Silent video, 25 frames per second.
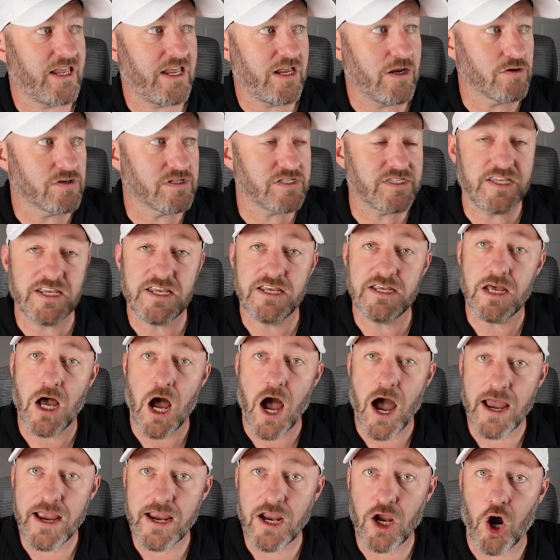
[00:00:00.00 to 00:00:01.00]
And here's the
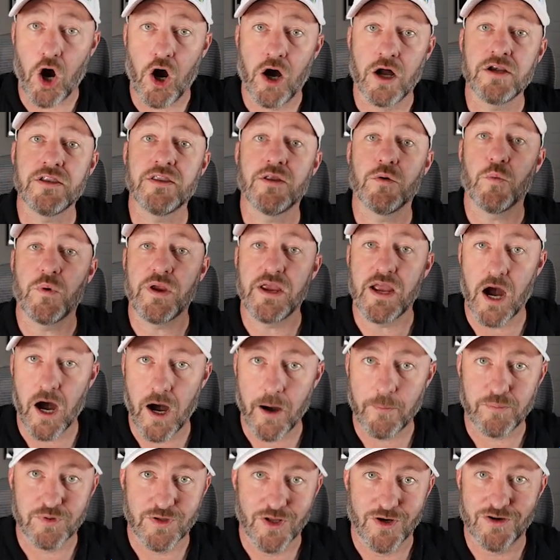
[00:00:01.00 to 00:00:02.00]
icon that we
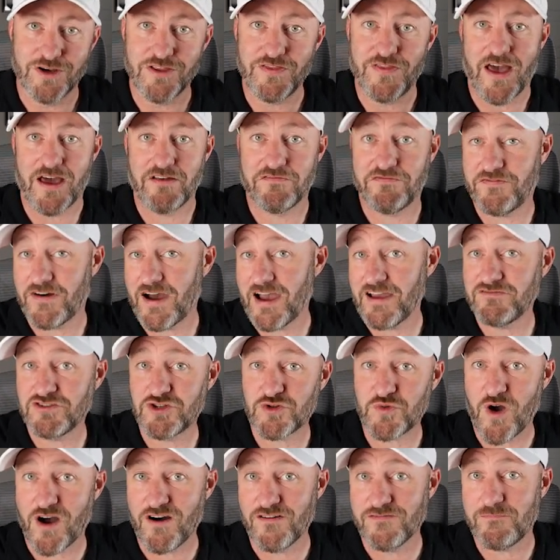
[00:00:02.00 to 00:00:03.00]
uploaded, that five
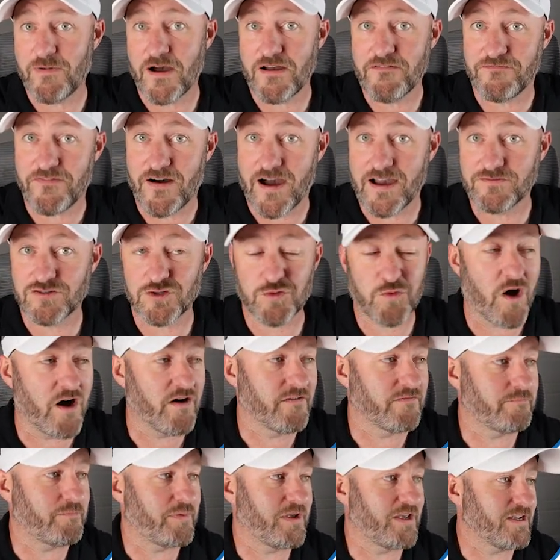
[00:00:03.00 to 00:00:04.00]
twelve by five
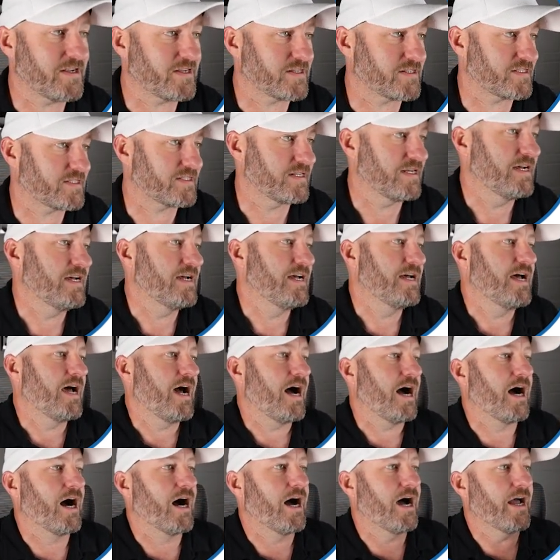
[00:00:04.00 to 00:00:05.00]
twelve pics.
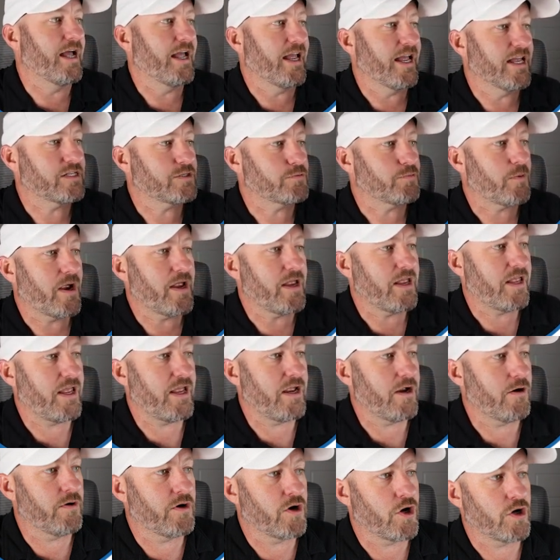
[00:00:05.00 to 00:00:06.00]
Uh, it's right
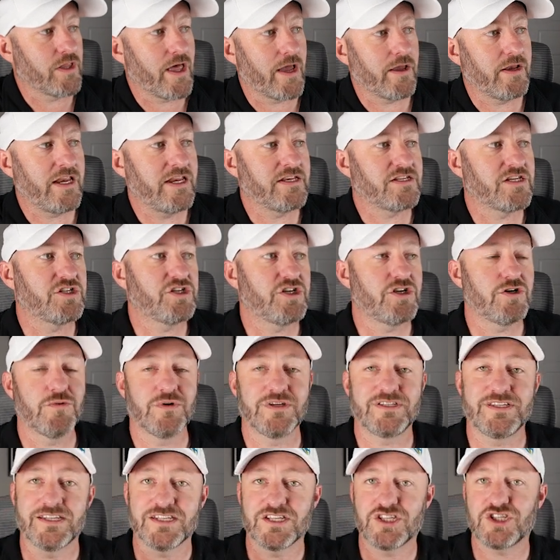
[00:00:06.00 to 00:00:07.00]
here, and all I need to
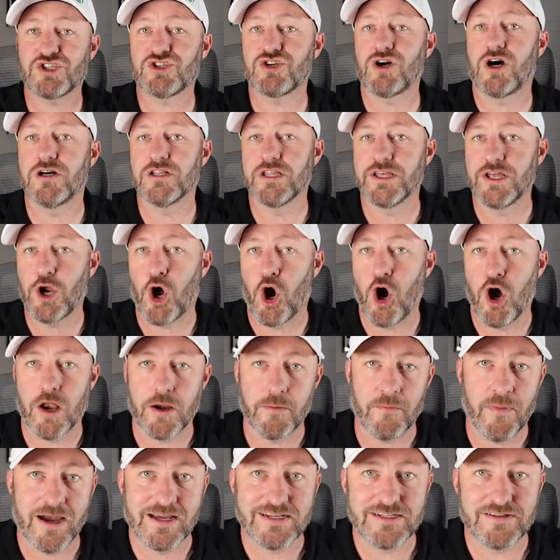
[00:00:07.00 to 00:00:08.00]
do is install it
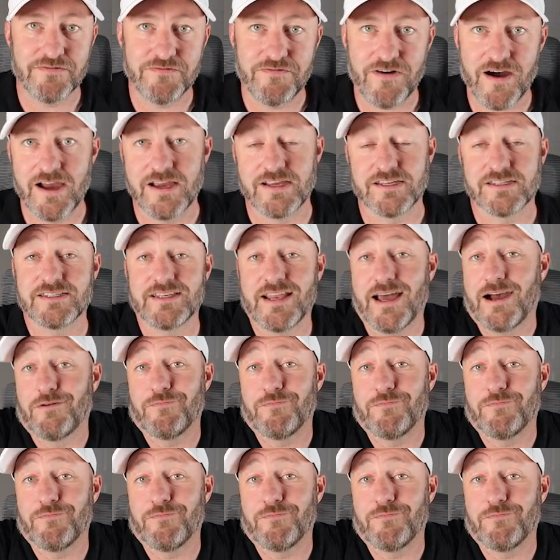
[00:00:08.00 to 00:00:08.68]
on my device.